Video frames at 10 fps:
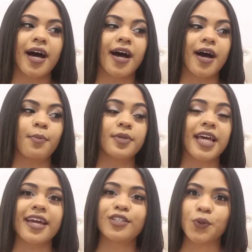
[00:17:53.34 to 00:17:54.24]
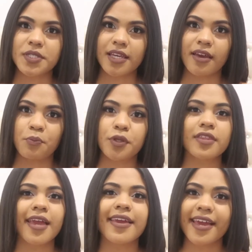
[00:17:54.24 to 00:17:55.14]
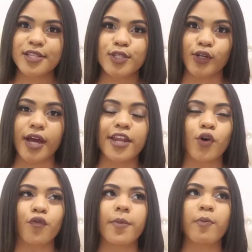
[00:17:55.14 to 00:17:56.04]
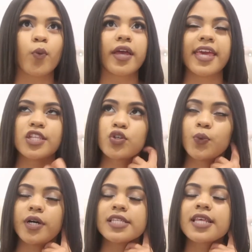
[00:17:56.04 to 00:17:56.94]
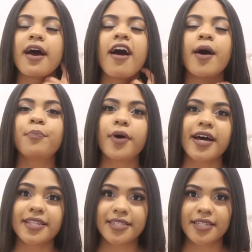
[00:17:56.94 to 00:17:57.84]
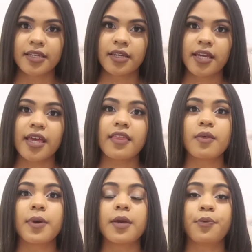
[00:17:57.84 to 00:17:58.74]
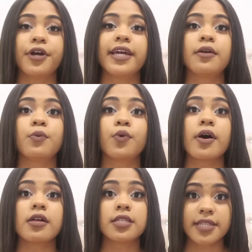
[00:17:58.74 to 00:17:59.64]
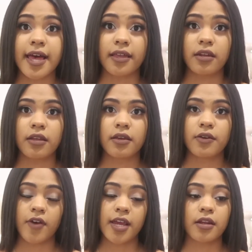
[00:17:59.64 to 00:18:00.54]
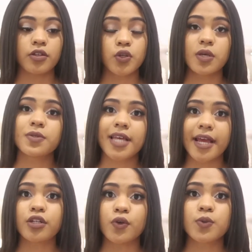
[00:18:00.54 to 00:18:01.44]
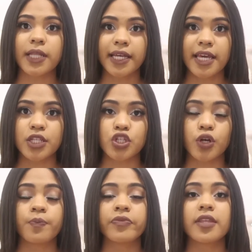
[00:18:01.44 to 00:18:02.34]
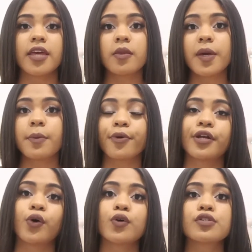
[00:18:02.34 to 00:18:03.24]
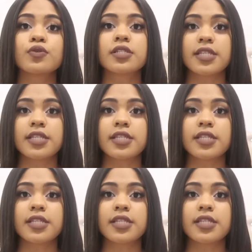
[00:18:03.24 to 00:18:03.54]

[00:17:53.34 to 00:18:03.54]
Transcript: diagnosing him with a cancer. I don't remember what cancer was, but in the paper it said, right, so he was diagnosed with that cancer. In the paper, it also